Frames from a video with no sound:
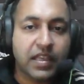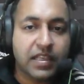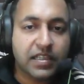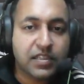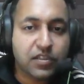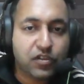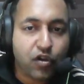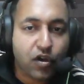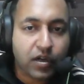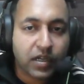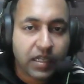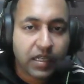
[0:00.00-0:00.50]

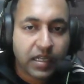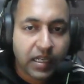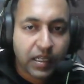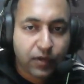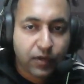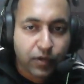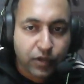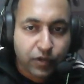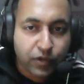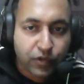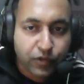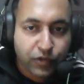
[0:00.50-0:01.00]
is logged in
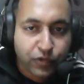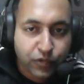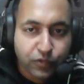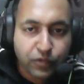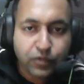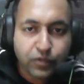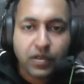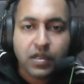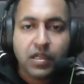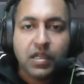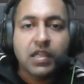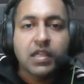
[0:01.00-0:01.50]
equal to
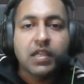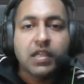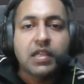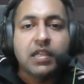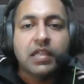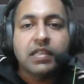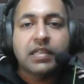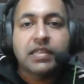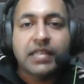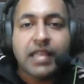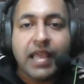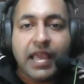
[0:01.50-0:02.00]
true,
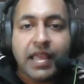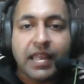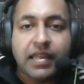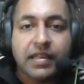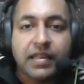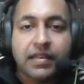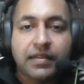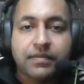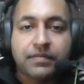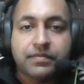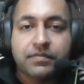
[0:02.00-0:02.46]
then